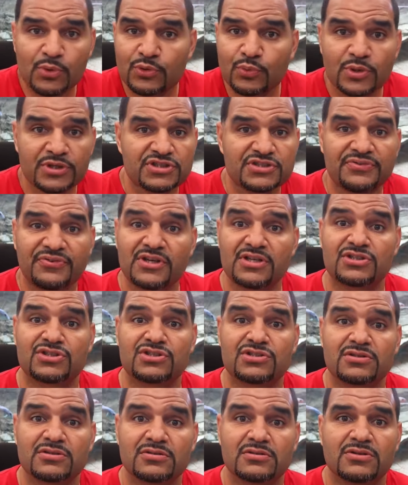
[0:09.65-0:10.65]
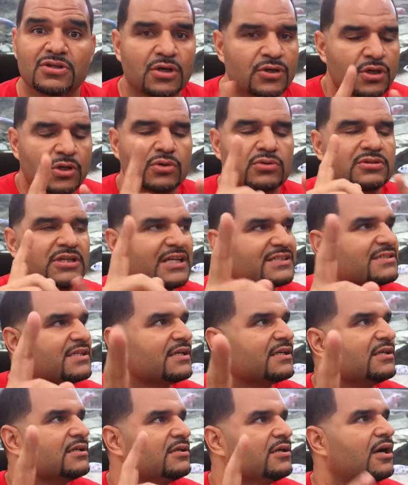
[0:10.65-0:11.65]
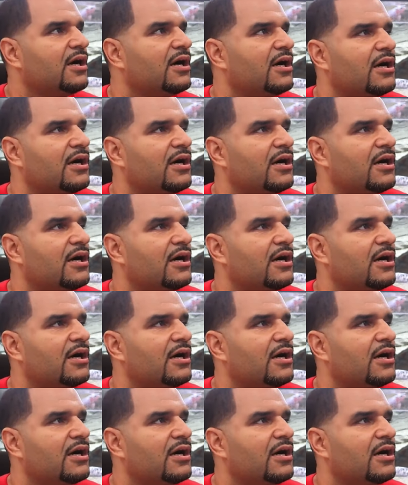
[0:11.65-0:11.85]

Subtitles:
with which fish. No, that's not it.